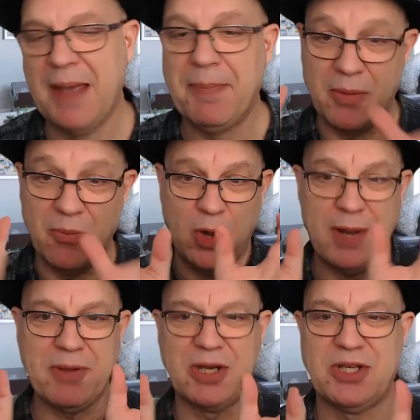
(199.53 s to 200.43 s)
But what
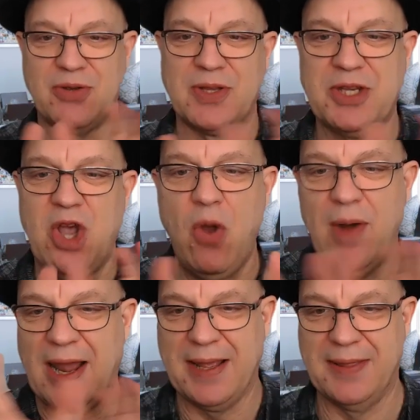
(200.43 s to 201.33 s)
I'm going to do is
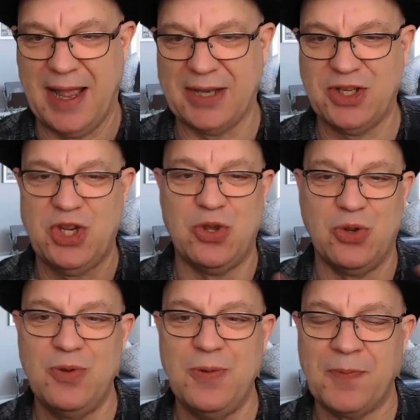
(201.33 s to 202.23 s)
correlate that
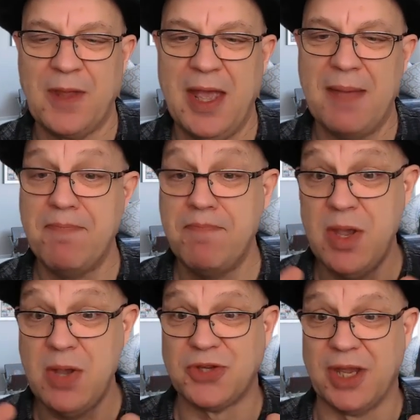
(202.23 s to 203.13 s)
to
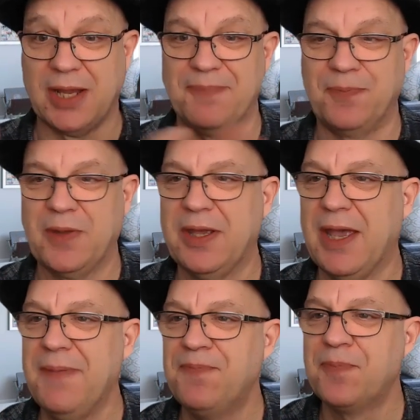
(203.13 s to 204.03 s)
music.
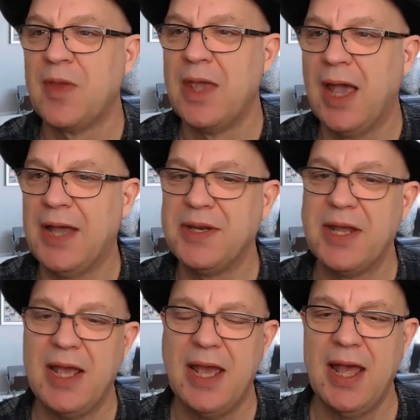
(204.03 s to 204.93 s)
Okay,
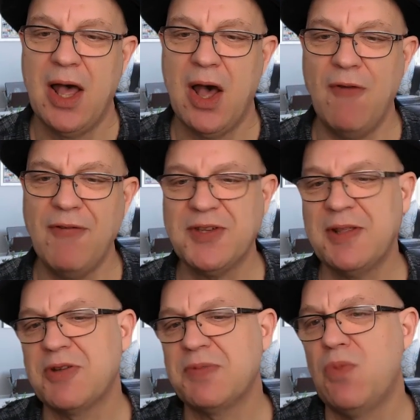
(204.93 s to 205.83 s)
and obviously
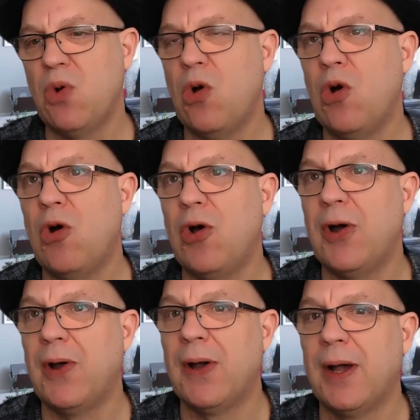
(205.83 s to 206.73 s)
there is
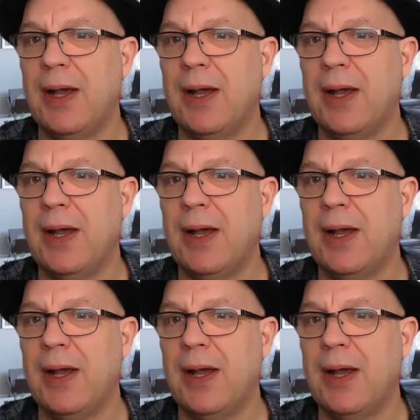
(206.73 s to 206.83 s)
more